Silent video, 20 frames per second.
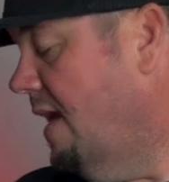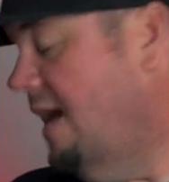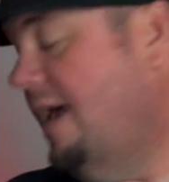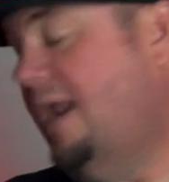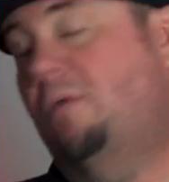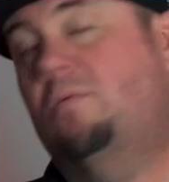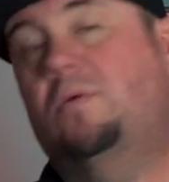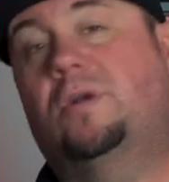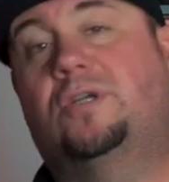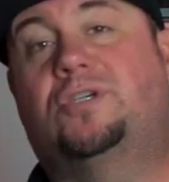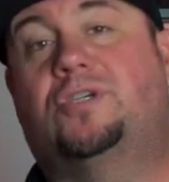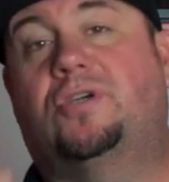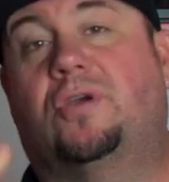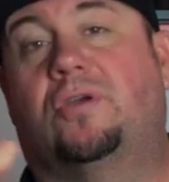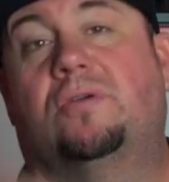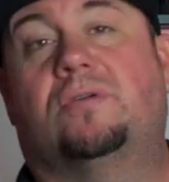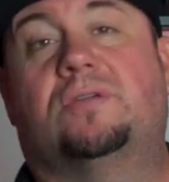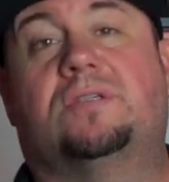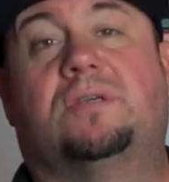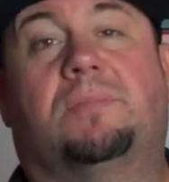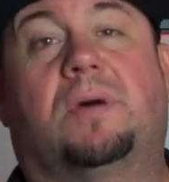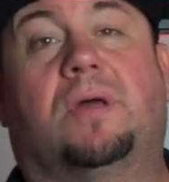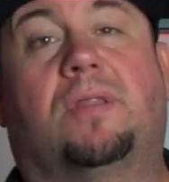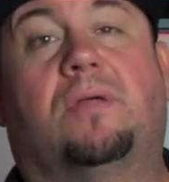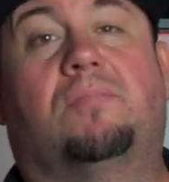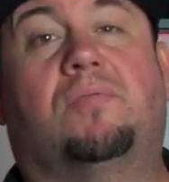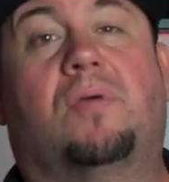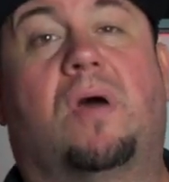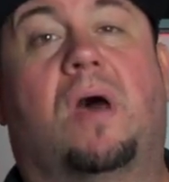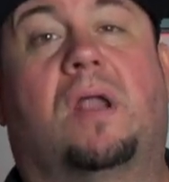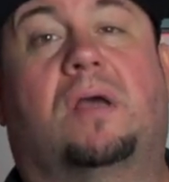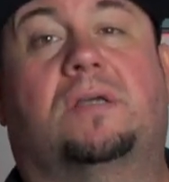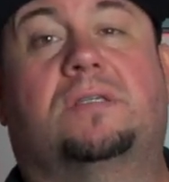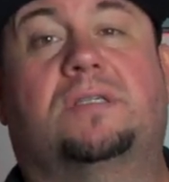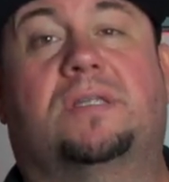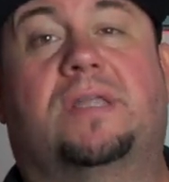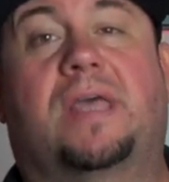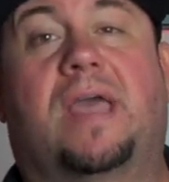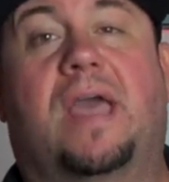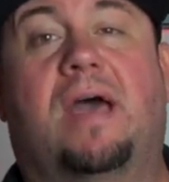And I wanna show you some other products
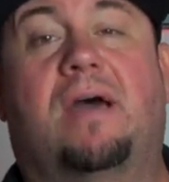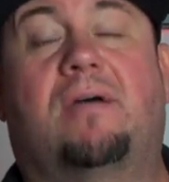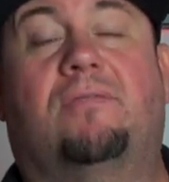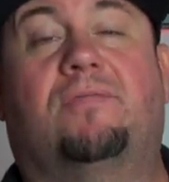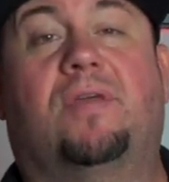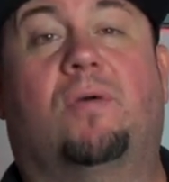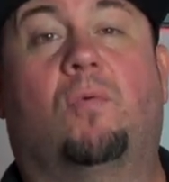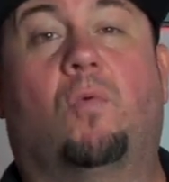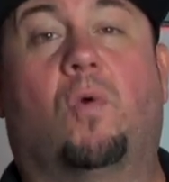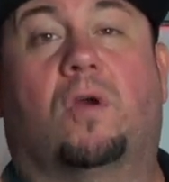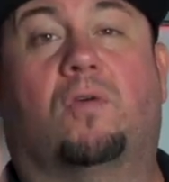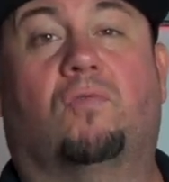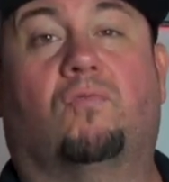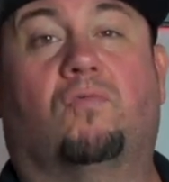that they have that work